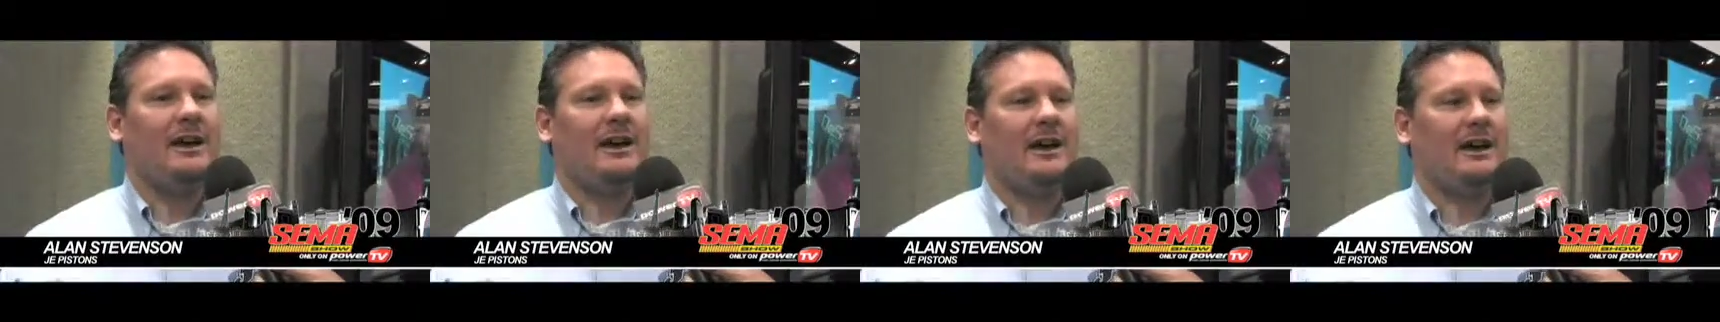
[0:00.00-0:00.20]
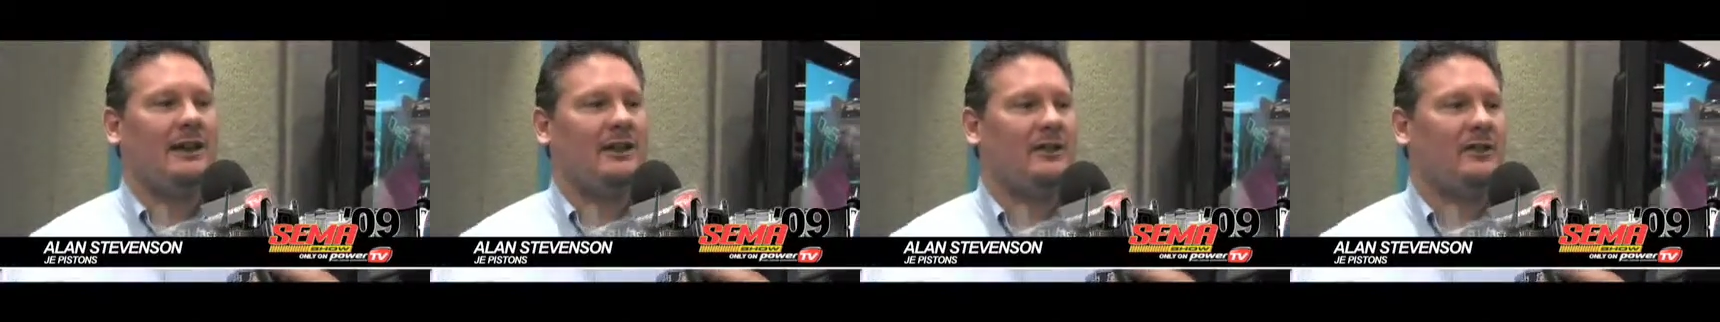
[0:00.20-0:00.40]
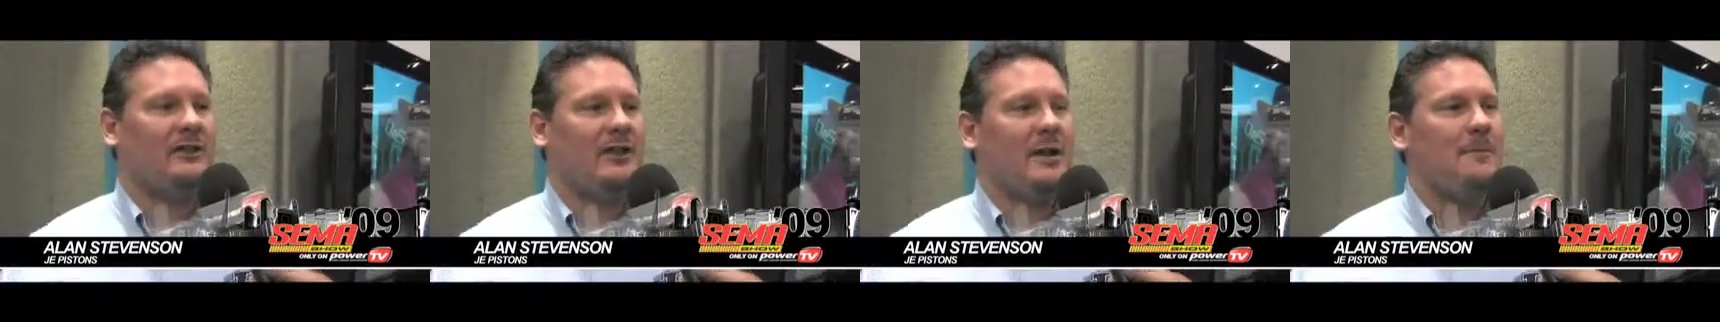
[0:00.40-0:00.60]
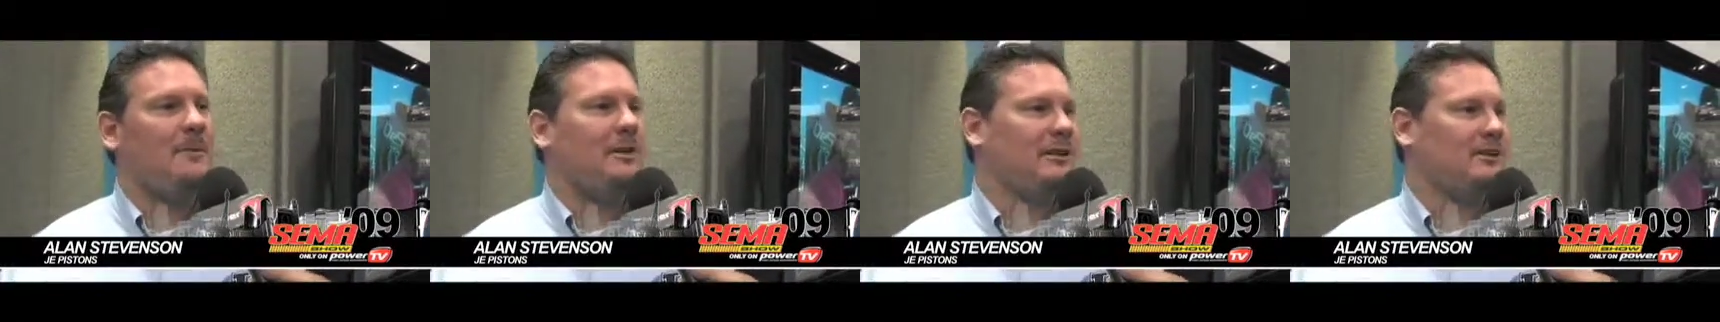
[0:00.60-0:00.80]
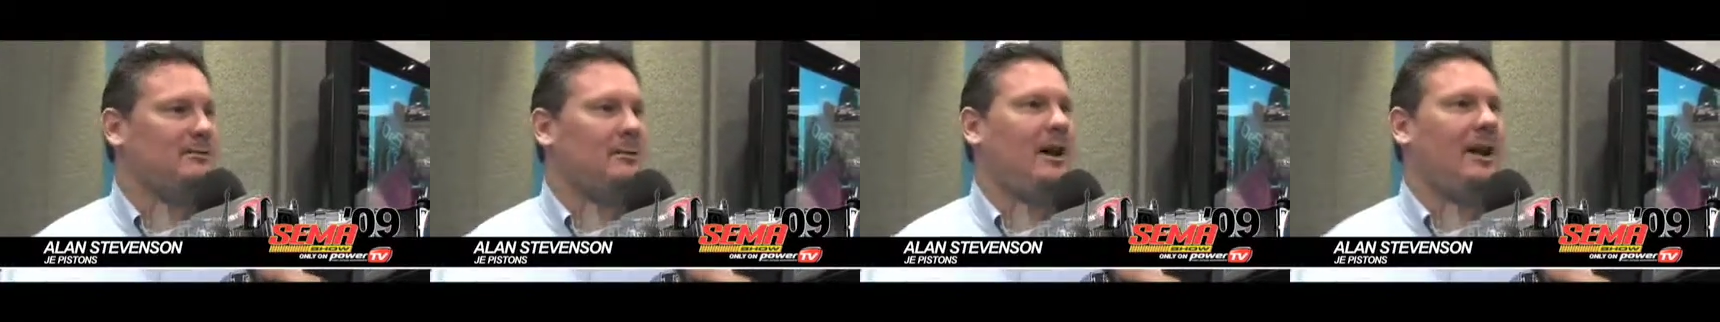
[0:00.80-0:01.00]
Uh, the
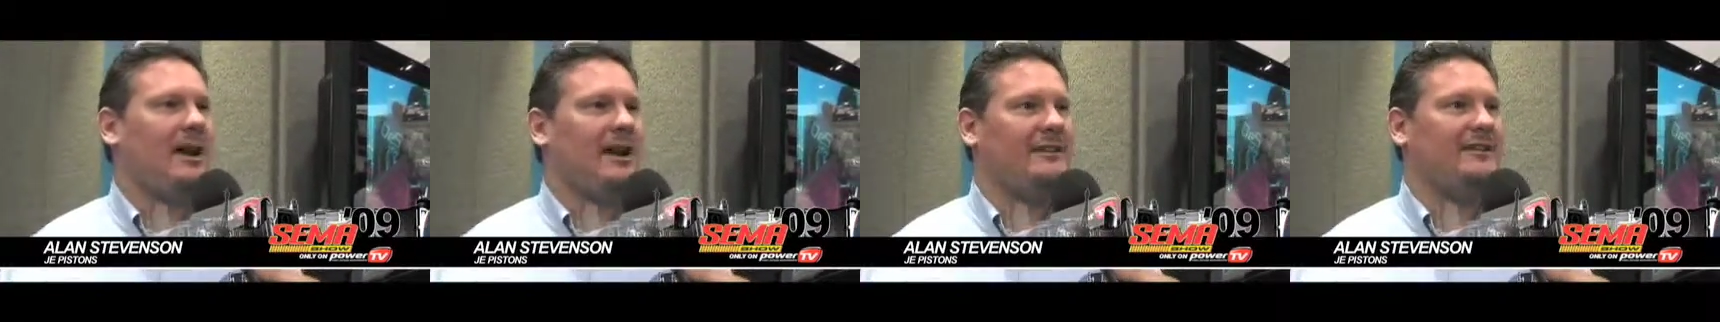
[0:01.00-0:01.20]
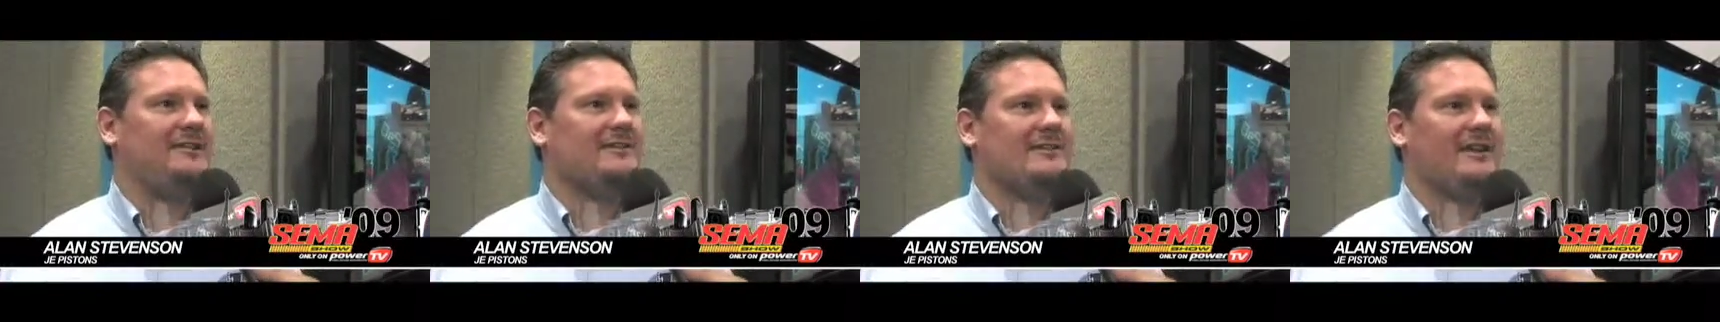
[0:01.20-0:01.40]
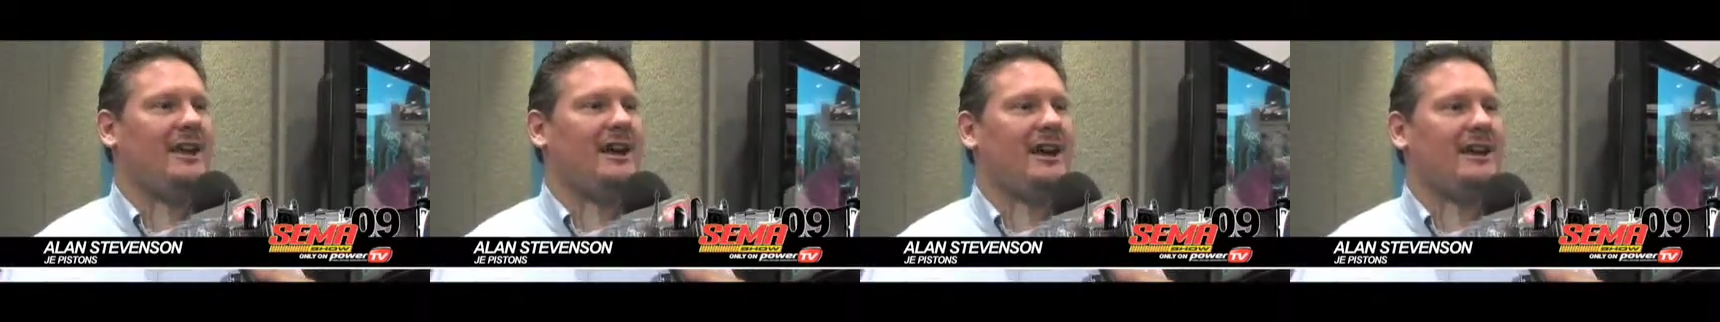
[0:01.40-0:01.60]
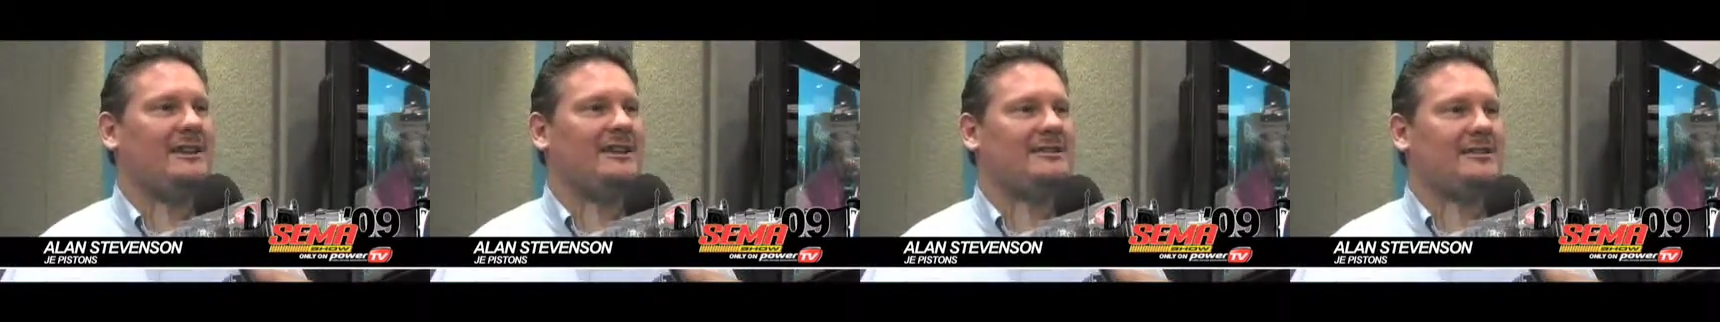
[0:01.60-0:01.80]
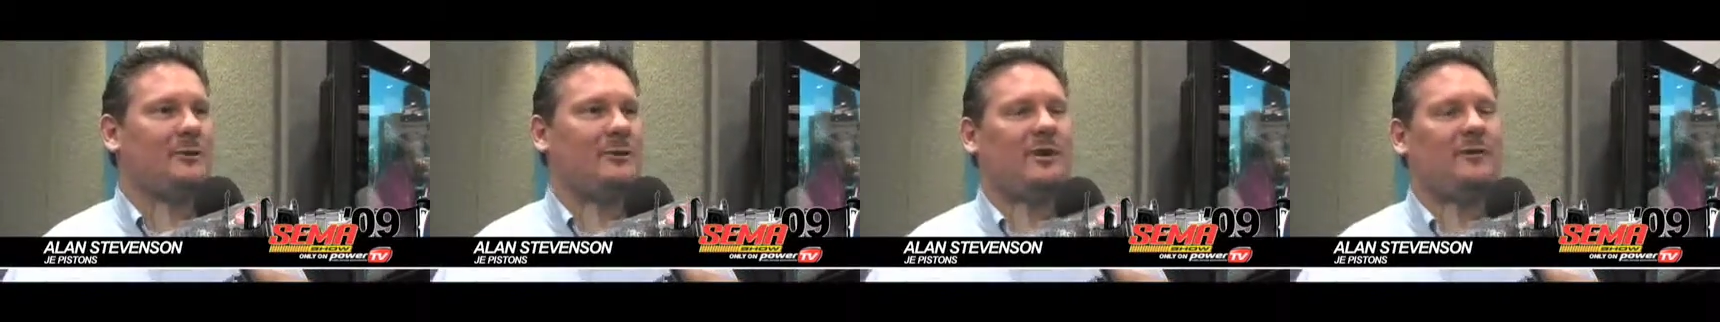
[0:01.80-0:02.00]
impetus behind this line
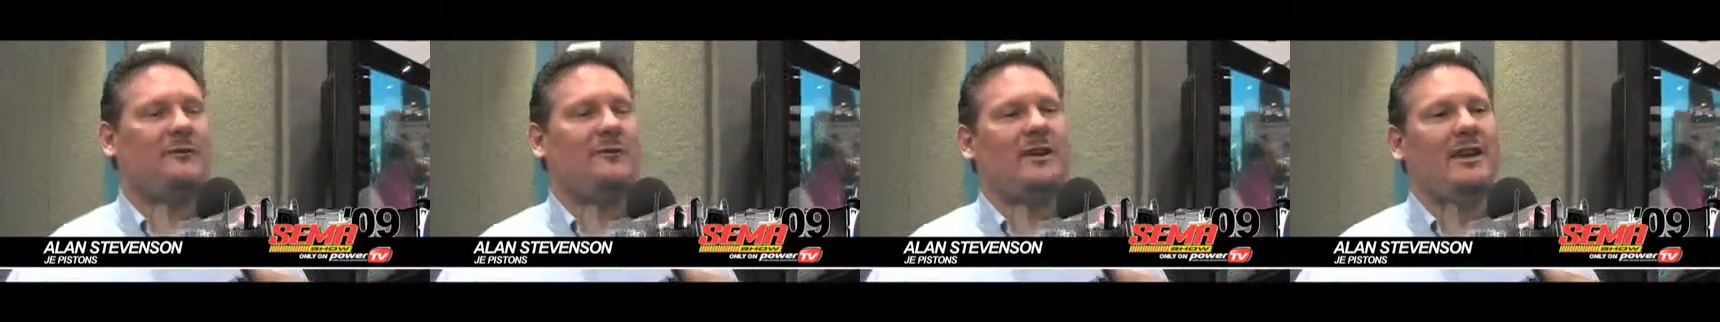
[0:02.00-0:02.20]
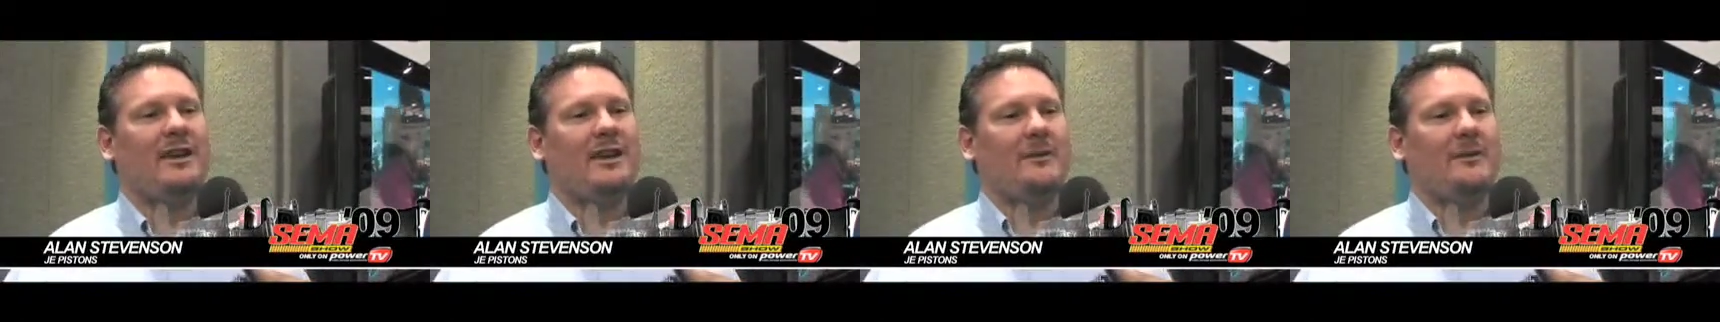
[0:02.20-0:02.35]
is that we've